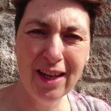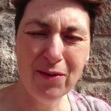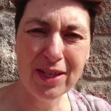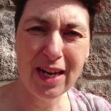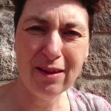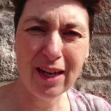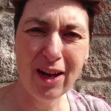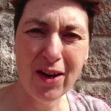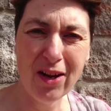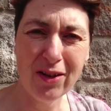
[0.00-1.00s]
if it's anything
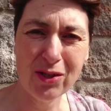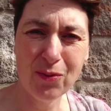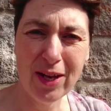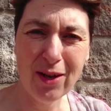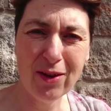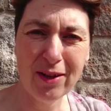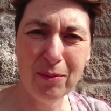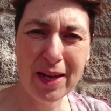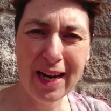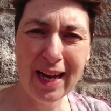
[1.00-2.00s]
like last week, I'll
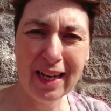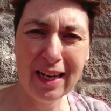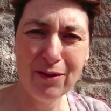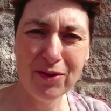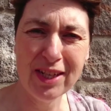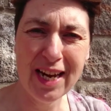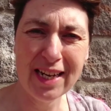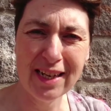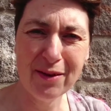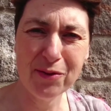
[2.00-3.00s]
be in agony for
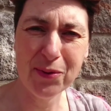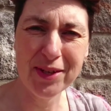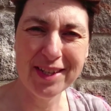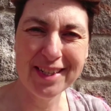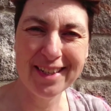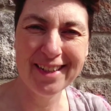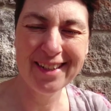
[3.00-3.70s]
days afterwards.